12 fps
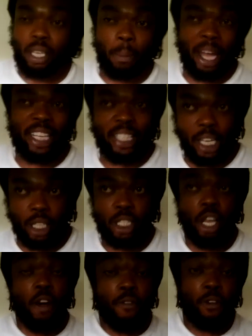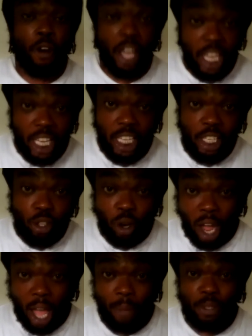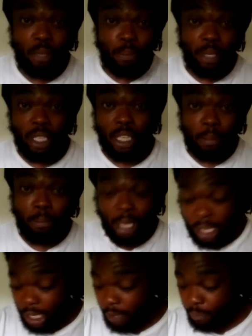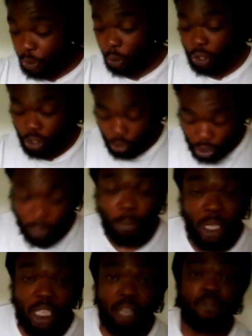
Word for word: to somebody else, for any crime to be committed or you to be